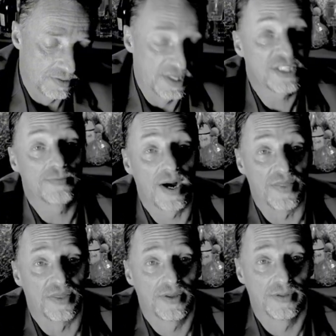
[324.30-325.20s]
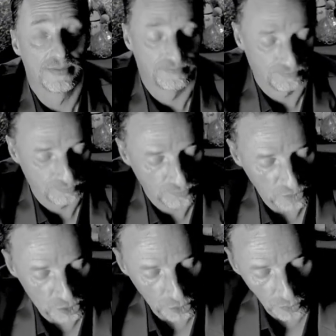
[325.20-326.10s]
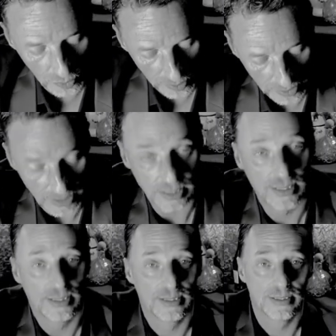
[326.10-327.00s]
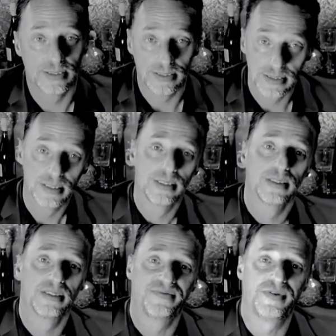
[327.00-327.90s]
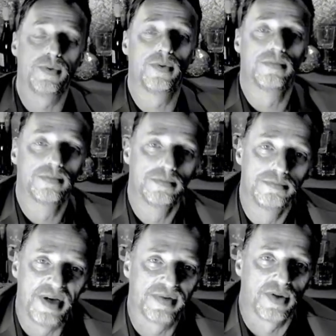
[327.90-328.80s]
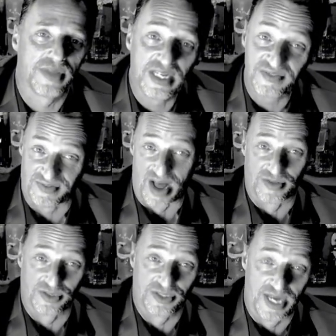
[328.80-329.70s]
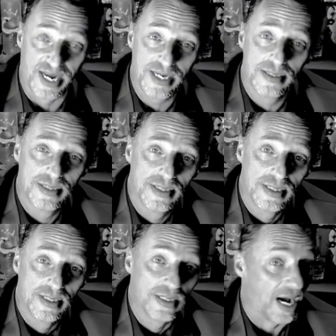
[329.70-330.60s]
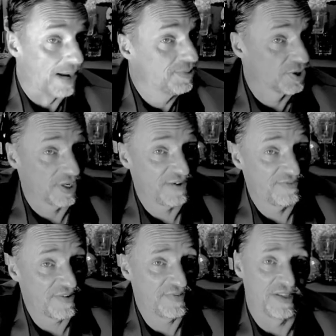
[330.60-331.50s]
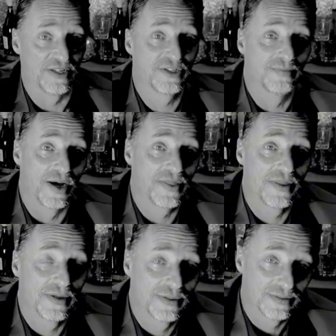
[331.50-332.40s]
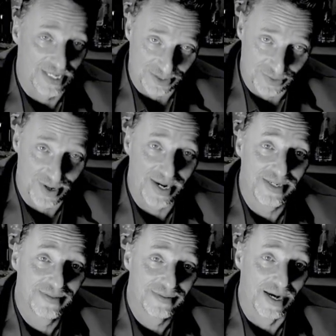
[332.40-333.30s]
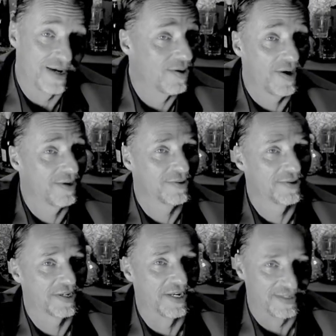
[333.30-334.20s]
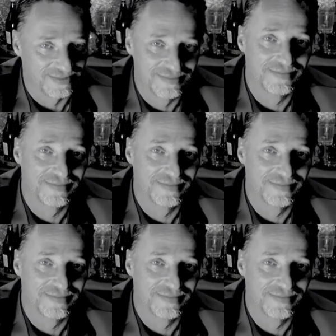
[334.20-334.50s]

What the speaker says: This month, June, a few pivotal things, Father's Day. I'm turning 50 this month. That's right. I know I don't look it,